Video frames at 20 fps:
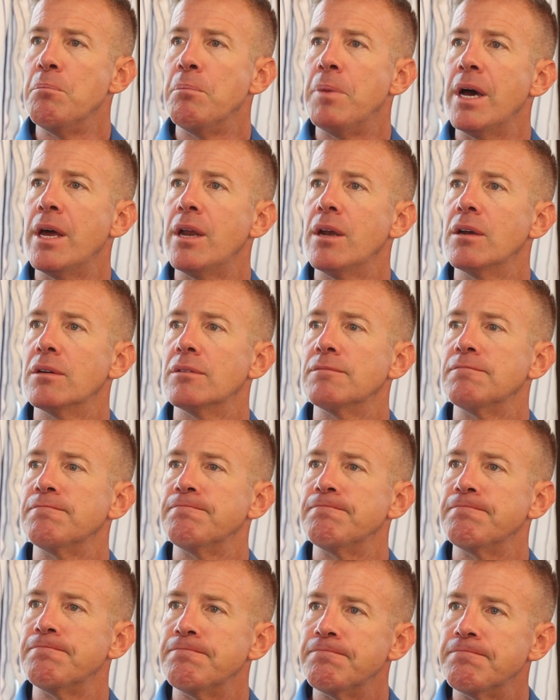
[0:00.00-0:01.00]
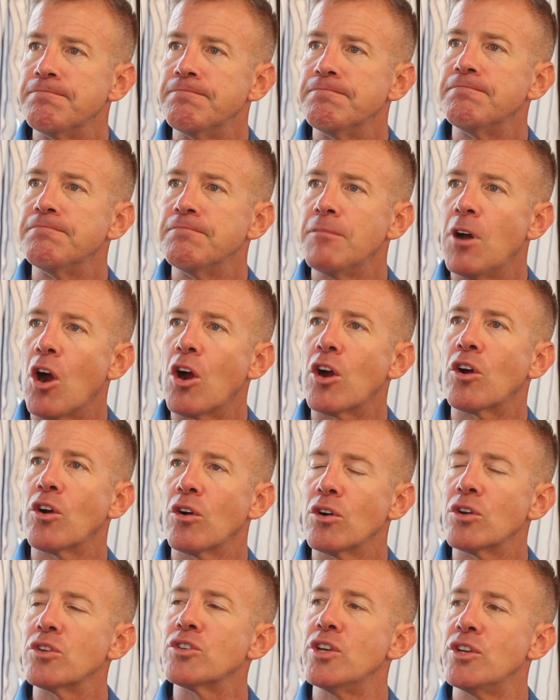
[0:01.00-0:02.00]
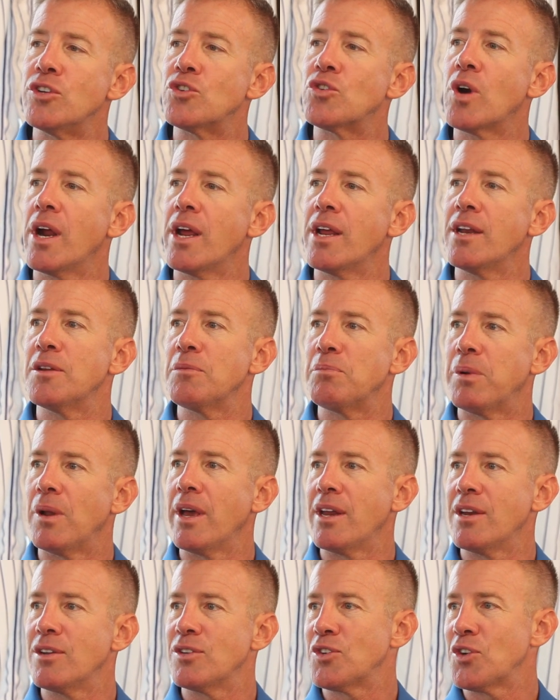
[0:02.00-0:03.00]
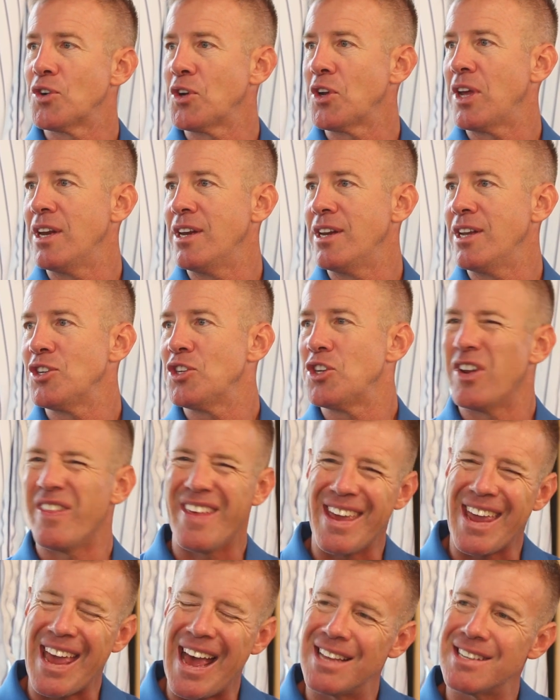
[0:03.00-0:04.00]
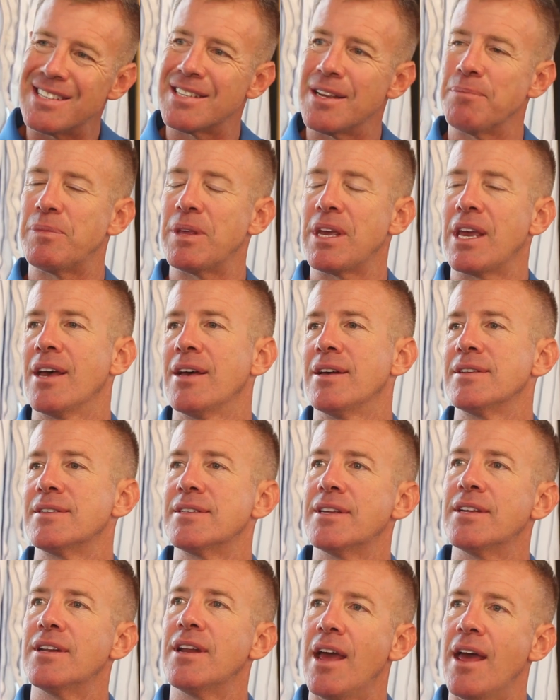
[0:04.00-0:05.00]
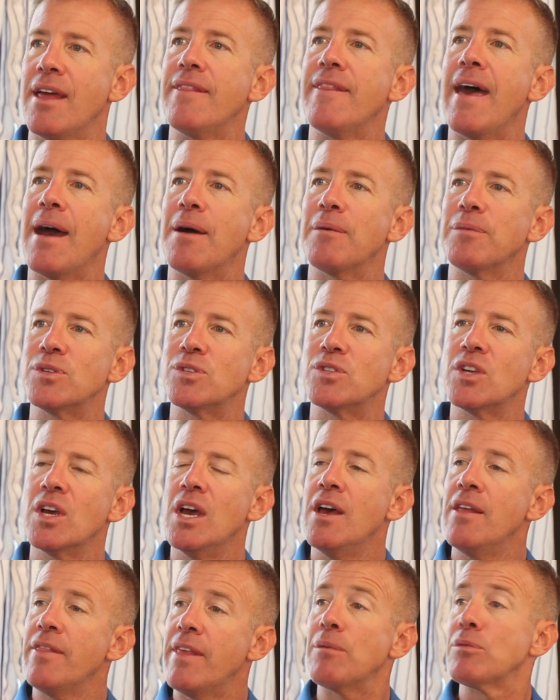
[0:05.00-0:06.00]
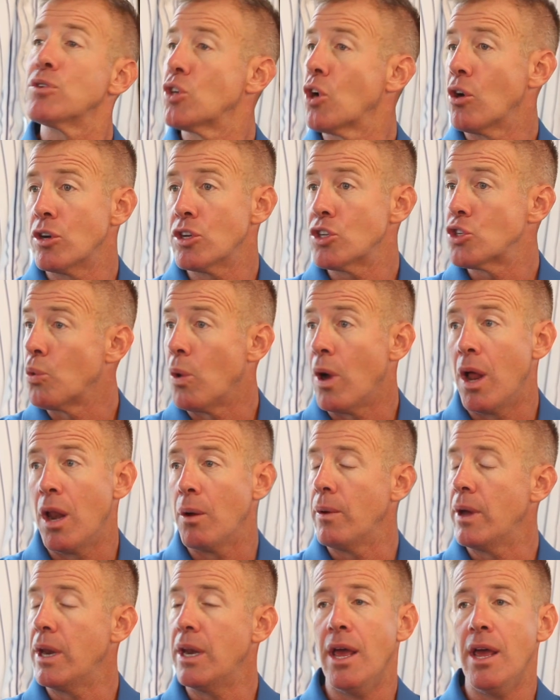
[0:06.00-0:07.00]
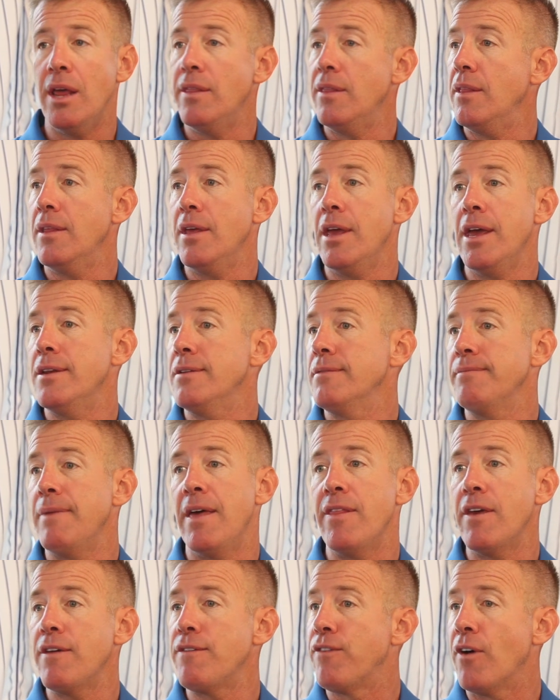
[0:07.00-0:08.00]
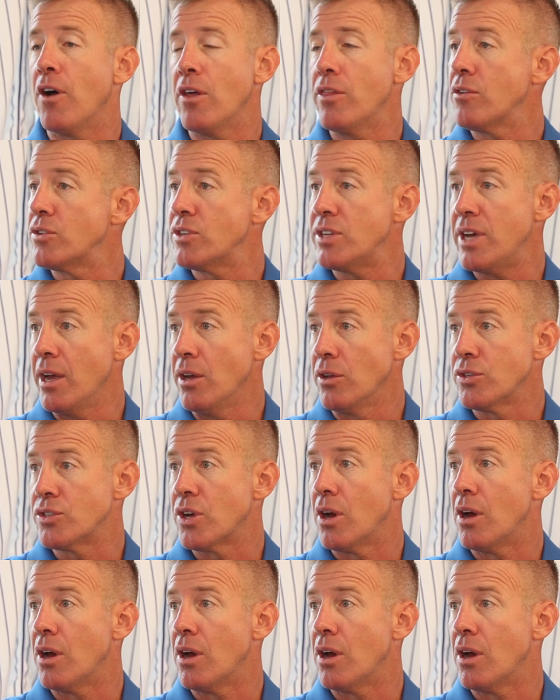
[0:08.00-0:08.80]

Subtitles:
But our girls had trained to play in a certain condition, and they got something else, and that was hard to swallow. And they fought their tails